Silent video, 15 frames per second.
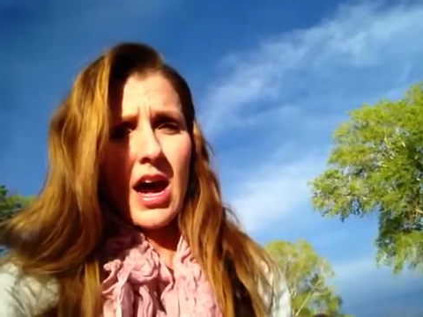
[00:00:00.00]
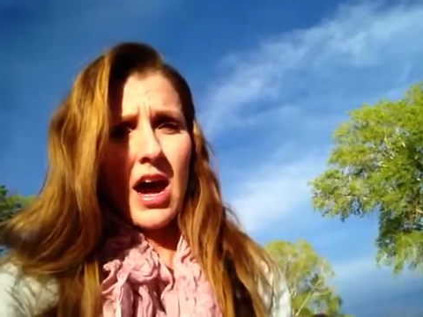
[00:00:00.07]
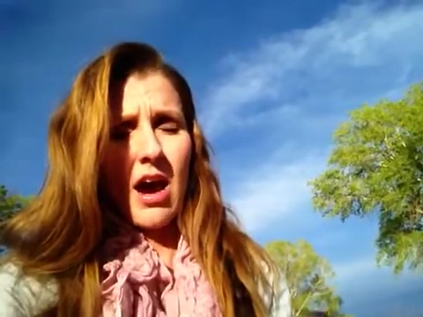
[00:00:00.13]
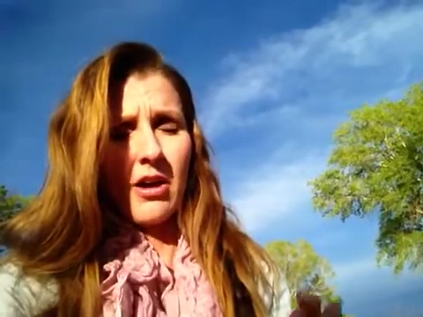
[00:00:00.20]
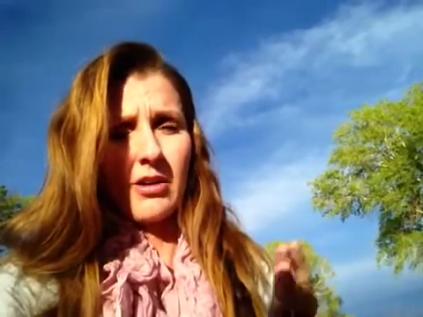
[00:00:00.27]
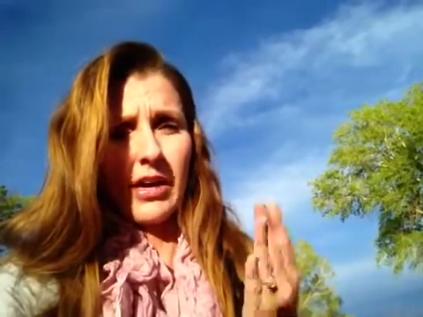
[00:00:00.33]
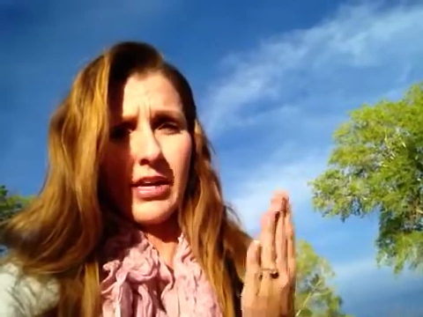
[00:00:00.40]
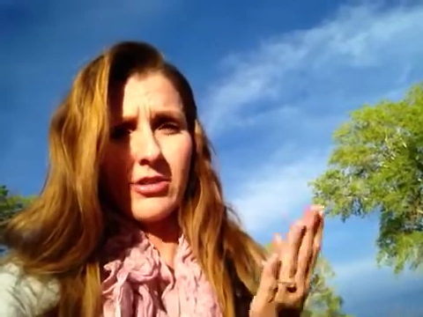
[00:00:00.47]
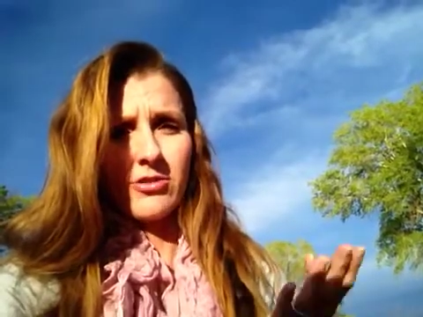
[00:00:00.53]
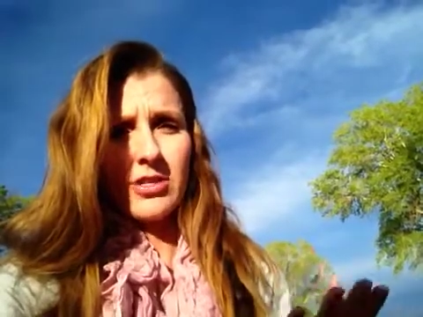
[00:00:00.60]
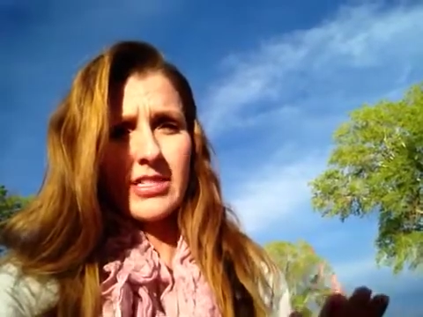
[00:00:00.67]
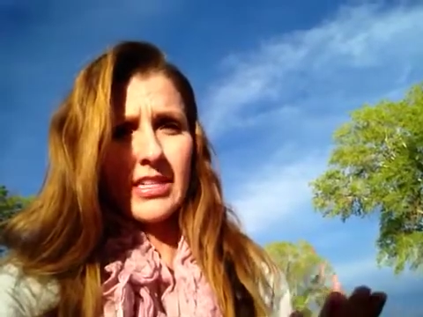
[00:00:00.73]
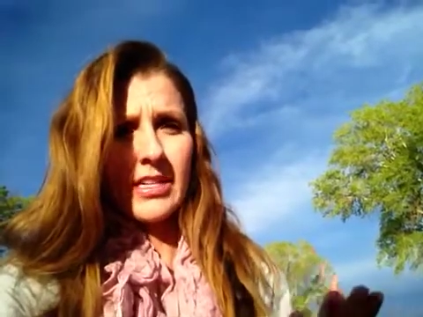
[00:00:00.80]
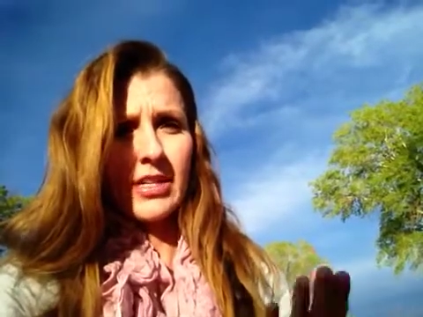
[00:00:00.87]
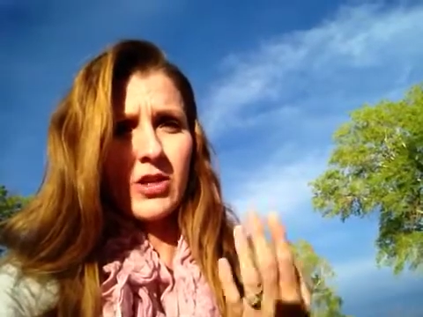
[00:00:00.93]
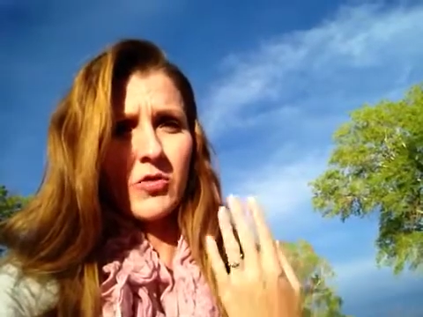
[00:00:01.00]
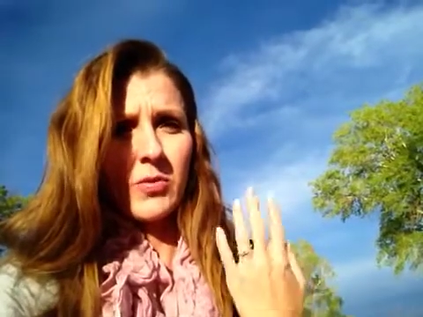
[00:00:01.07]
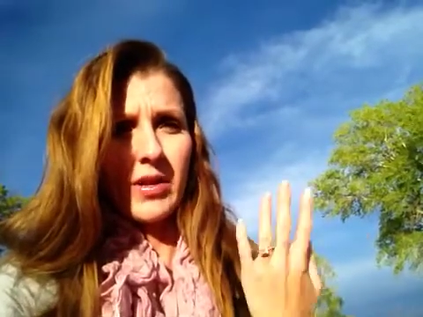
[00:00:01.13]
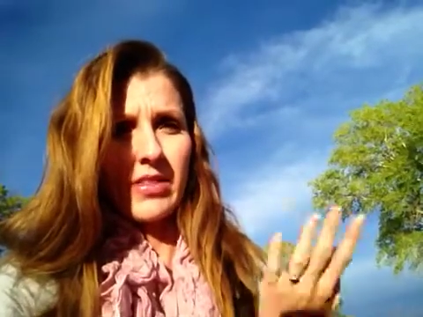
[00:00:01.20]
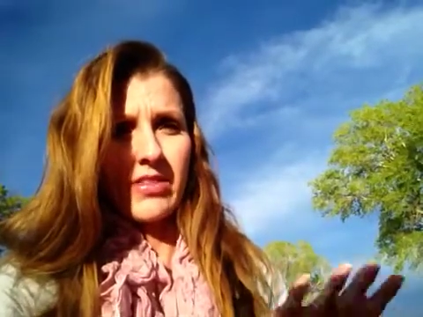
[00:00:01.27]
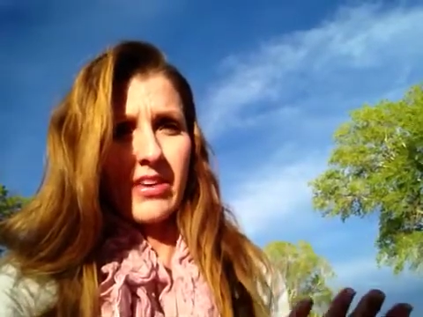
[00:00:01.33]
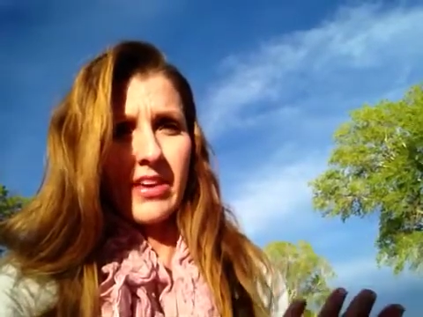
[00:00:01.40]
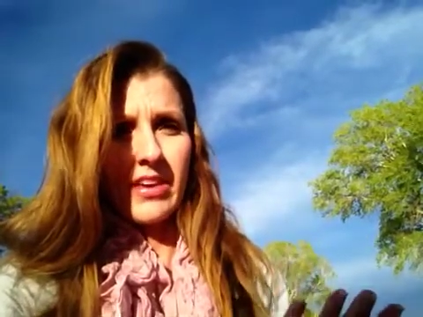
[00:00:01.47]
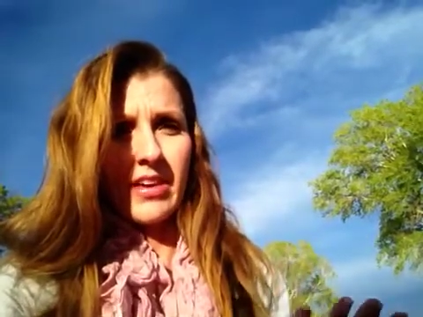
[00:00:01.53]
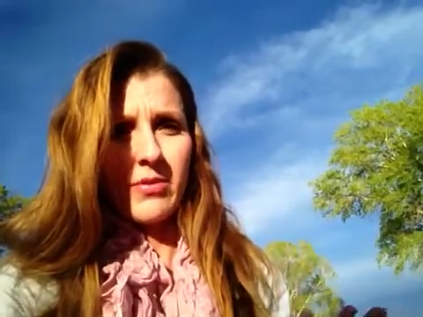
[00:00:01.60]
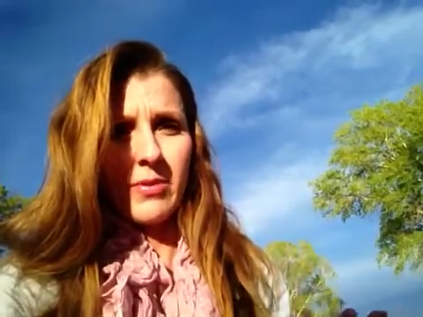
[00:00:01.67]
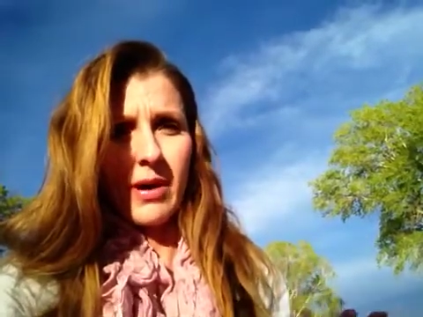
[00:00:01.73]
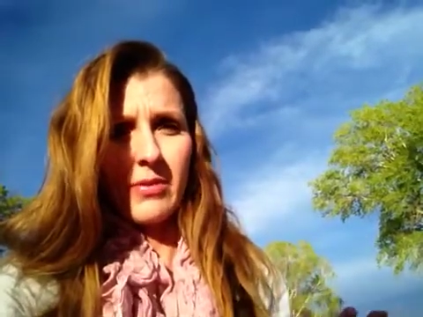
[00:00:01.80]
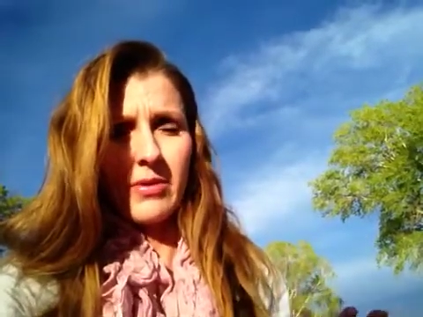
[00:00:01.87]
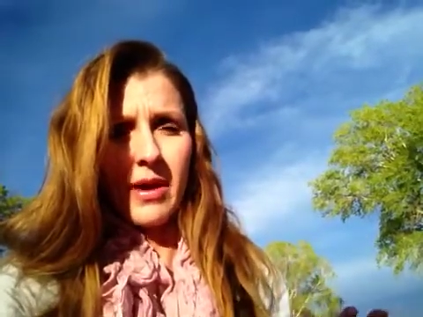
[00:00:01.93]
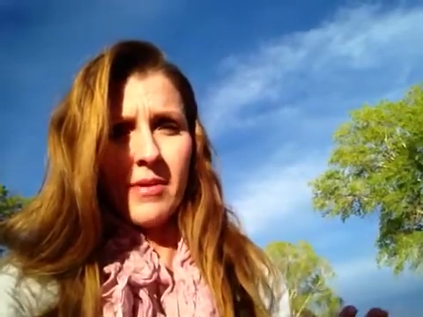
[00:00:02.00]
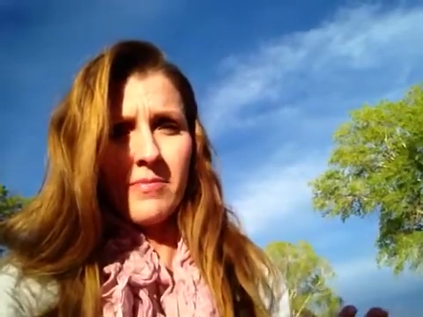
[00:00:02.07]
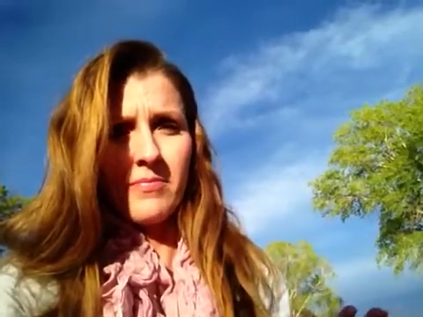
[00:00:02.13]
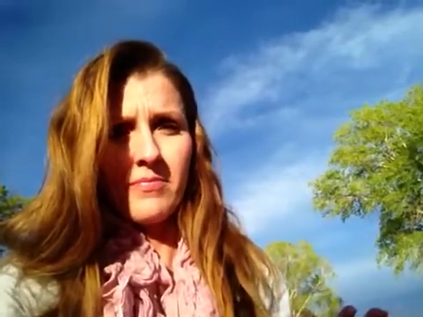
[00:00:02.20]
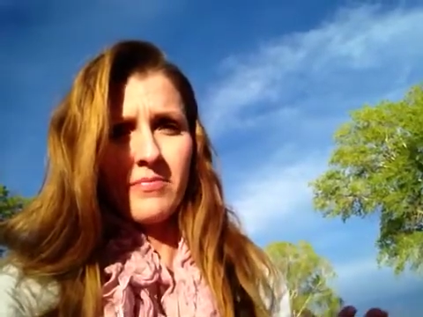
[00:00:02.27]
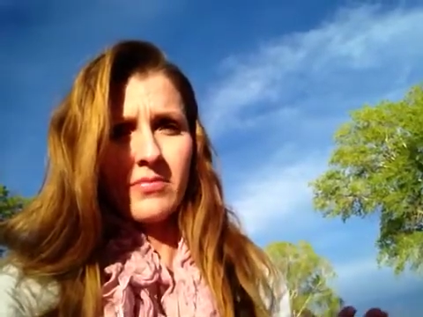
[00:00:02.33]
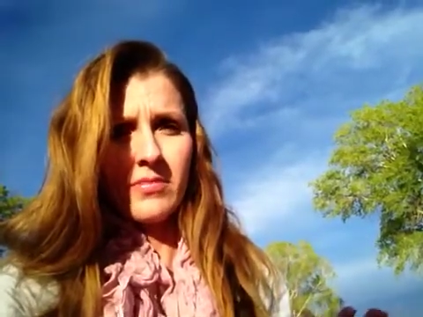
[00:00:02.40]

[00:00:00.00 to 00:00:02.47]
are interested and you've been thinking about them,